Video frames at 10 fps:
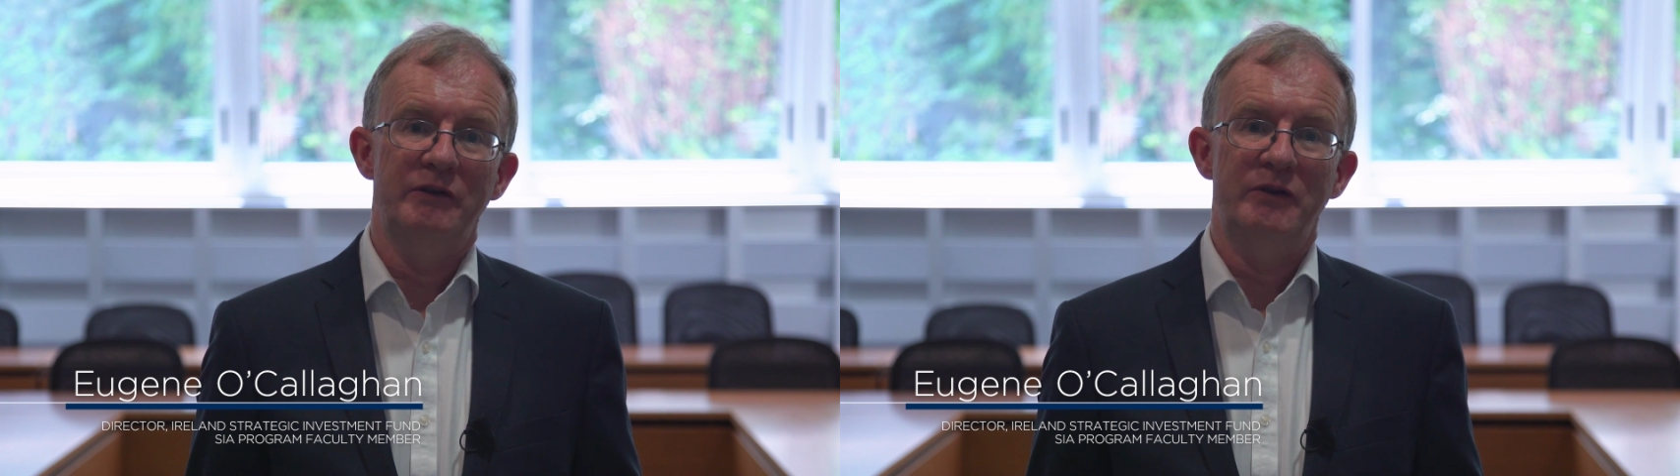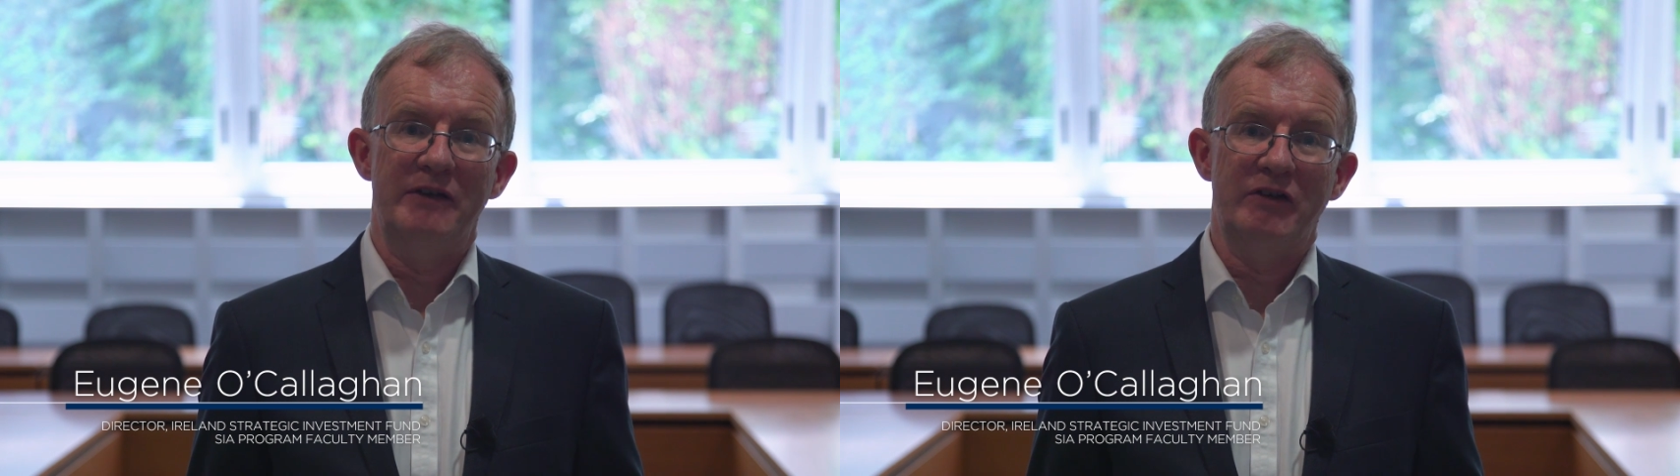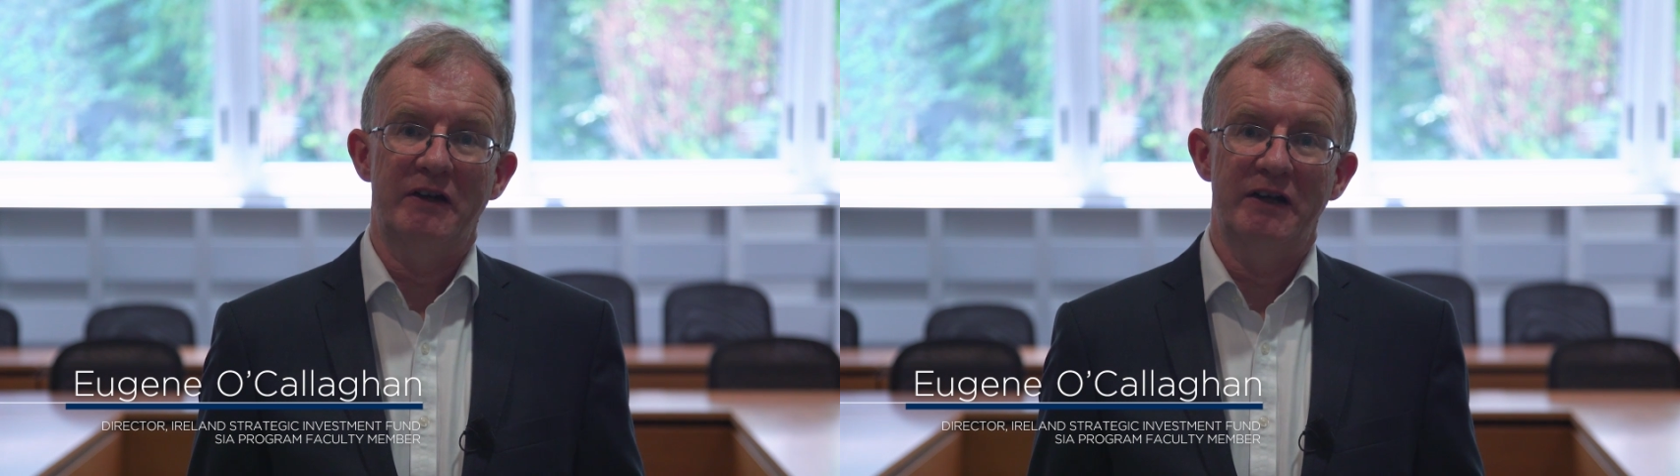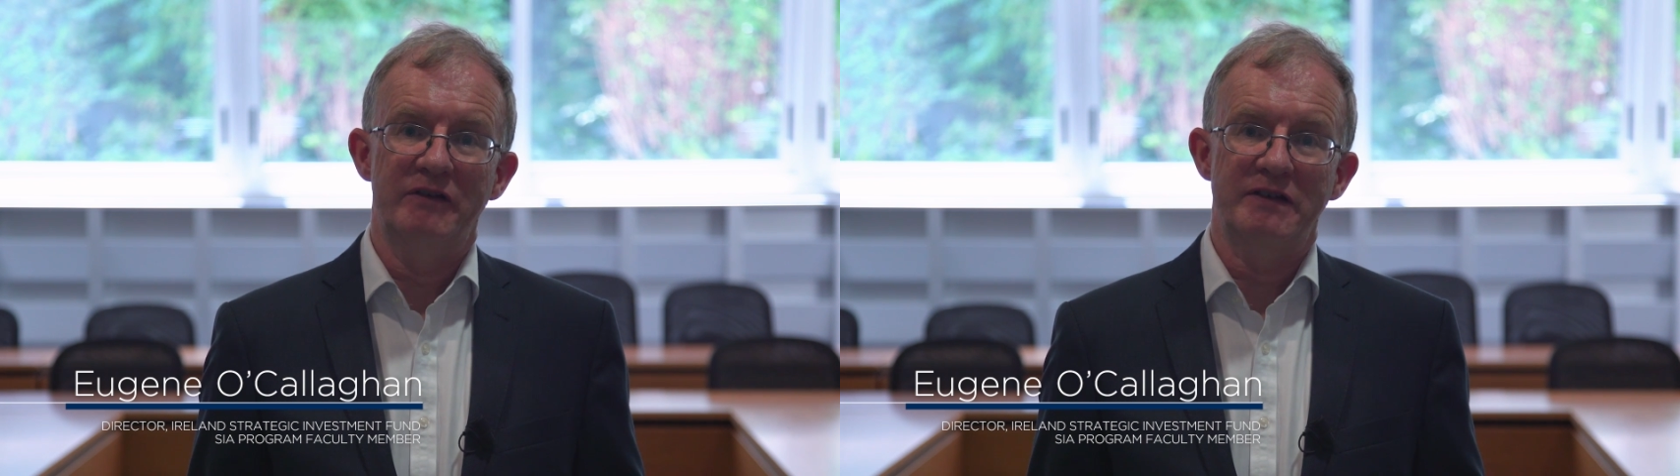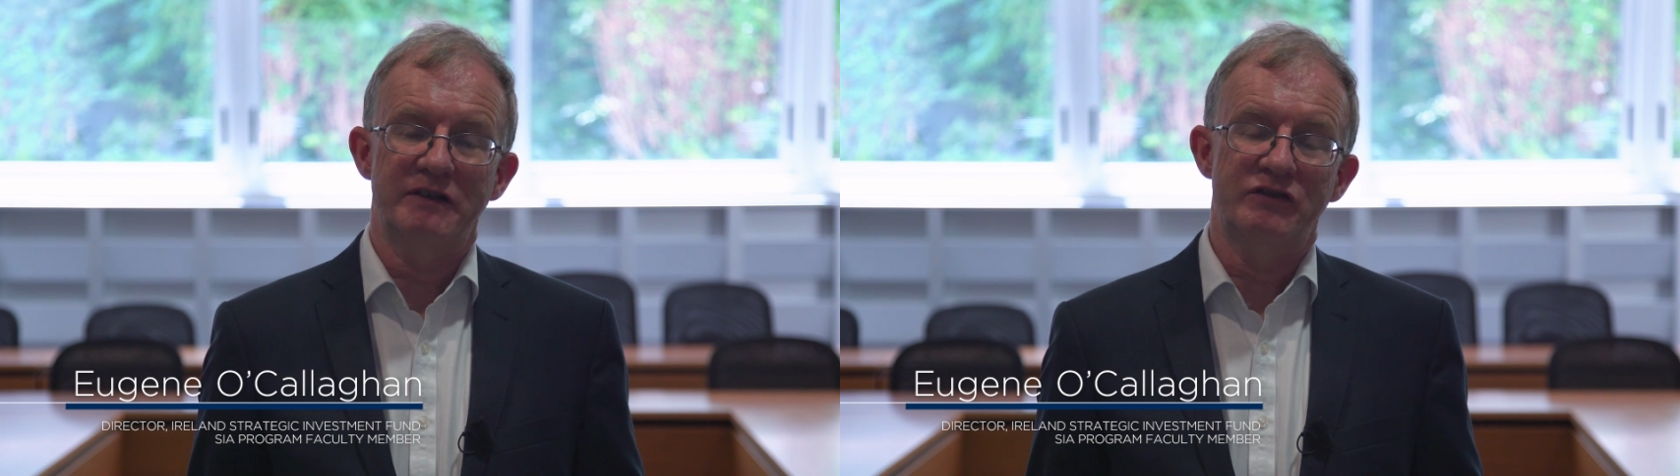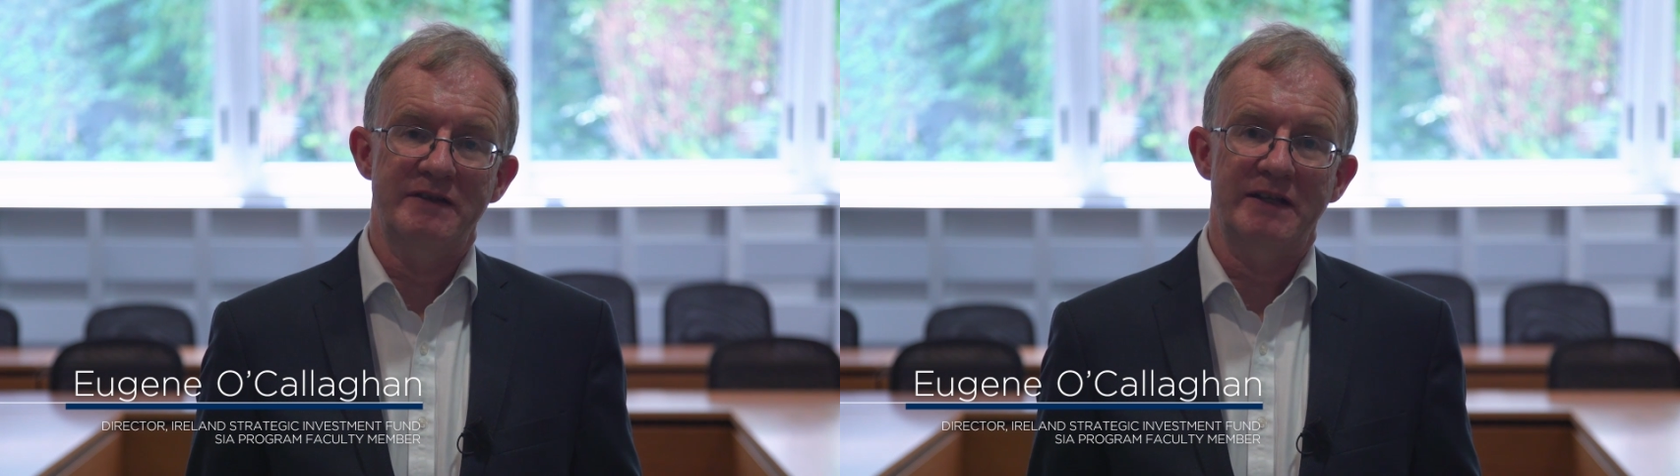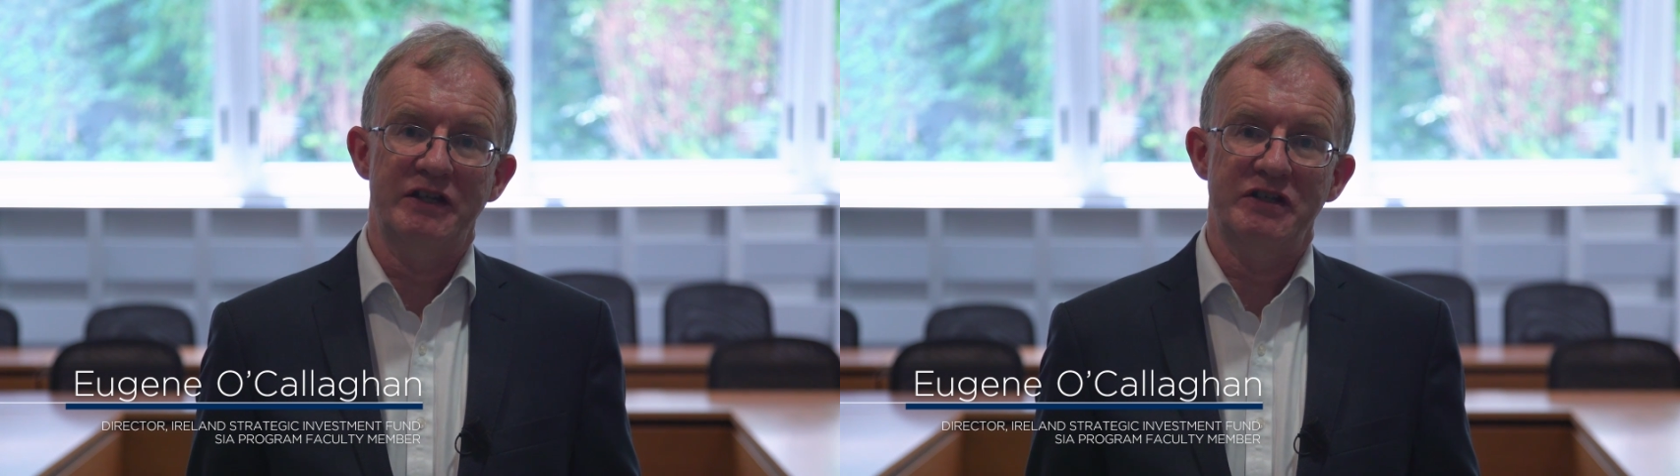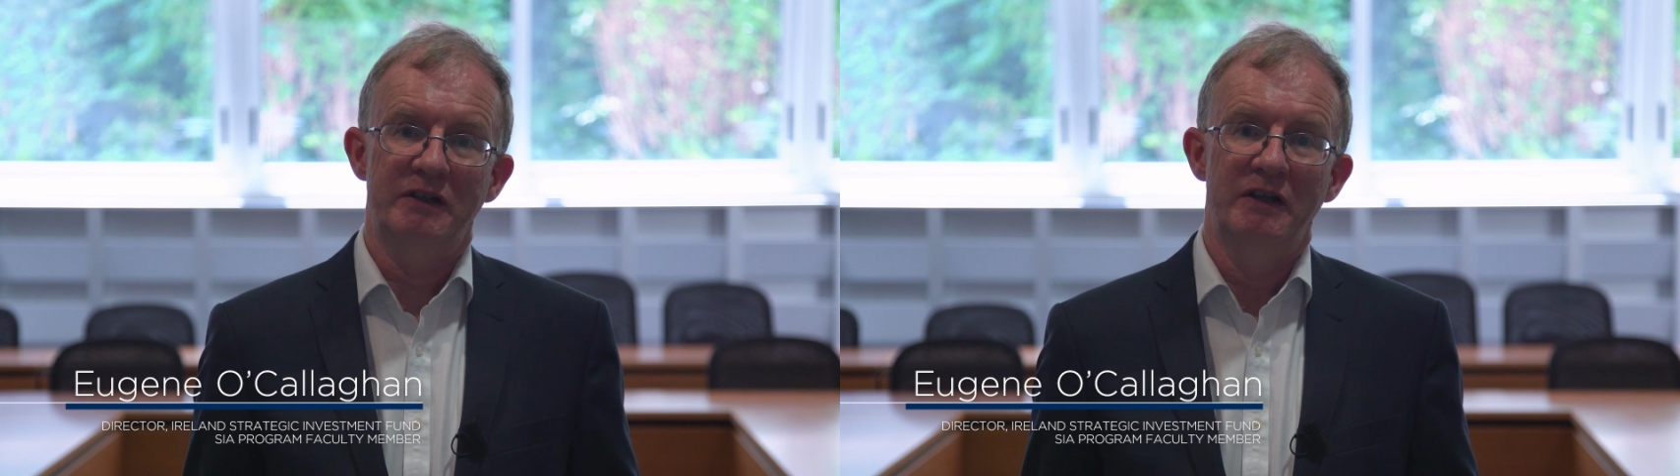If we have a high risk
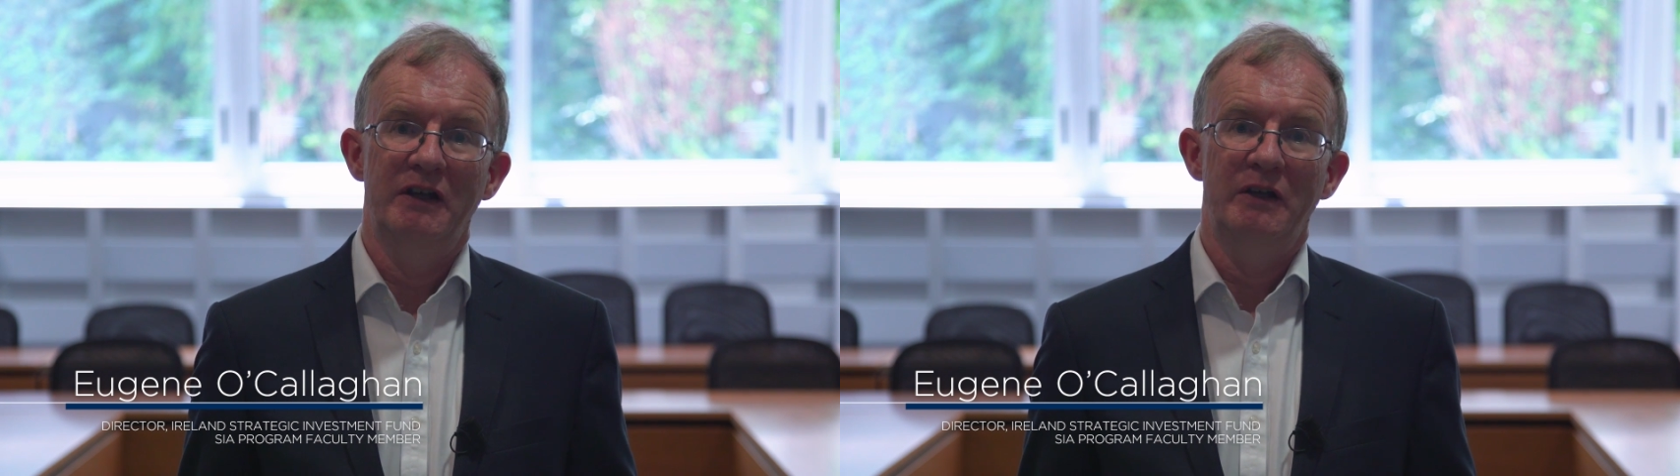transaction,